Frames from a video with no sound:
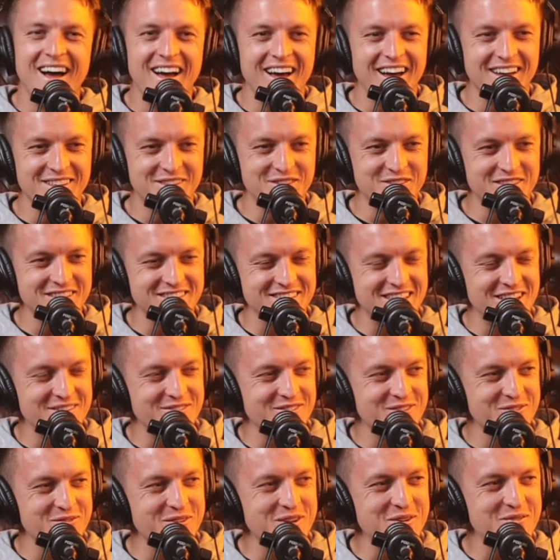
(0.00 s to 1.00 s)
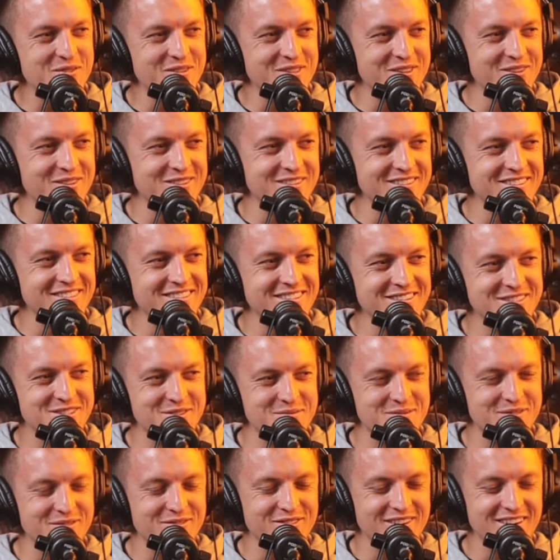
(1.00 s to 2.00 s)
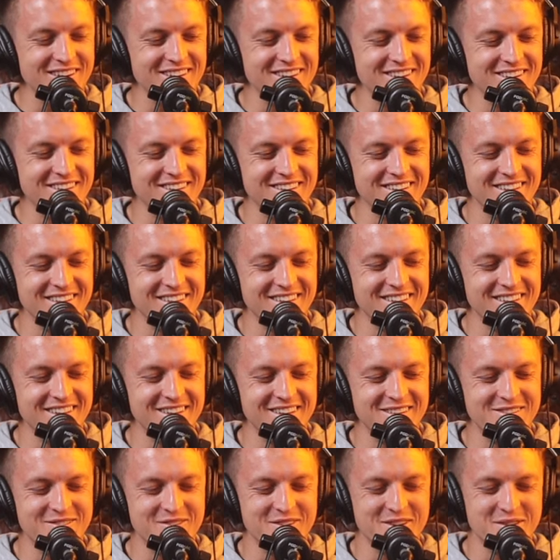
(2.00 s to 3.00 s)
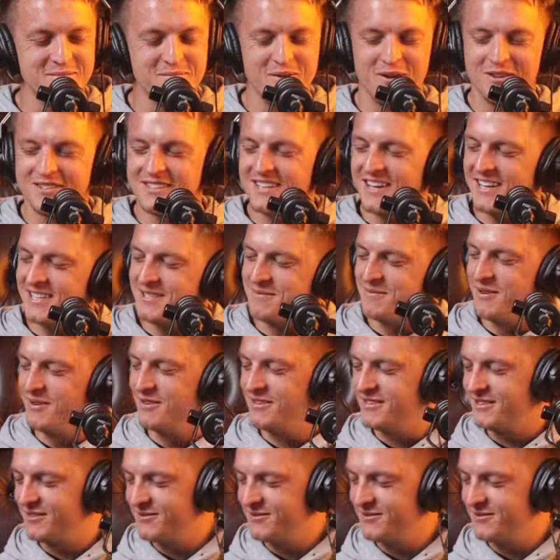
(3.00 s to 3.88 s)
I do this every week with you. It should be fine. We're in the podcast mode.